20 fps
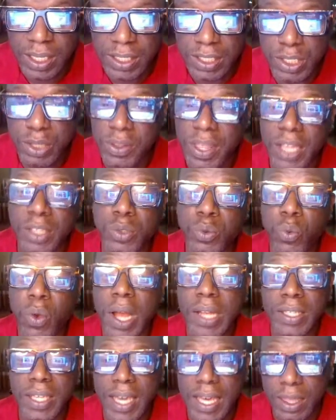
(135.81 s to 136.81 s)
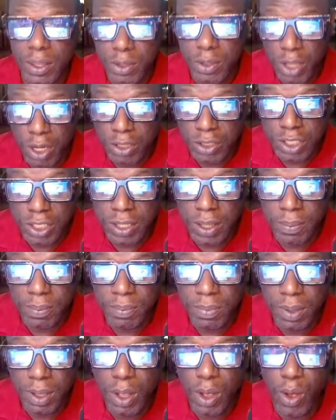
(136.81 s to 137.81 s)
So that's why you got to nurture
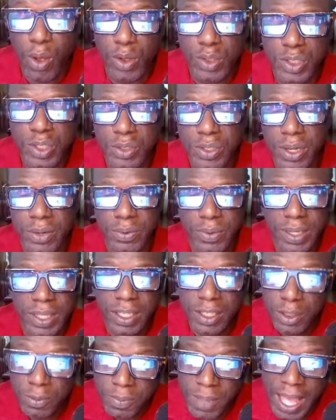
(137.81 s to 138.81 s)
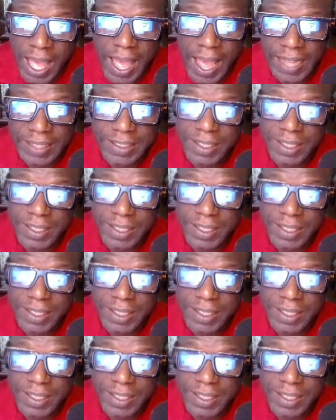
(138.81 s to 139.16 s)
them until they're ready to buy.